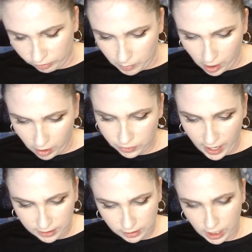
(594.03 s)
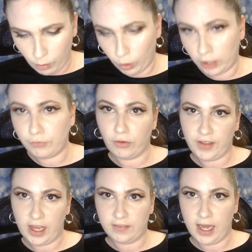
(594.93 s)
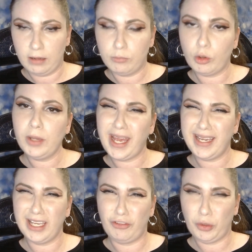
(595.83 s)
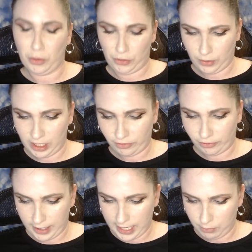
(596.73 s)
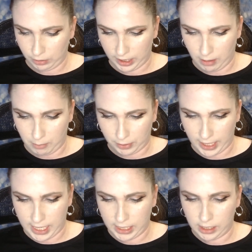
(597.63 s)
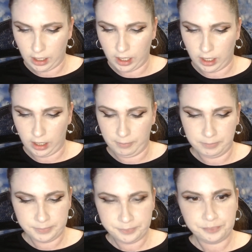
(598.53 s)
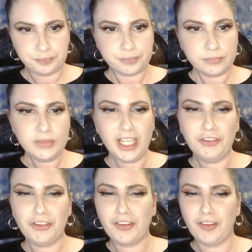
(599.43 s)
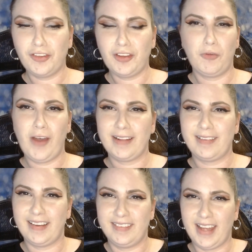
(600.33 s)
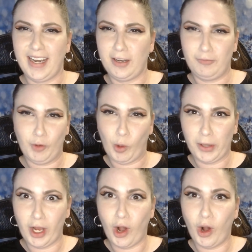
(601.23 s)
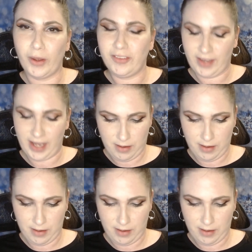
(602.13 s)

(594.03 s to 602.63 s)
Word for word: month. I only got one full-size item. Normally, I get two or three, so I can't really complain. Um, just because simple fact, like I said, I normally always get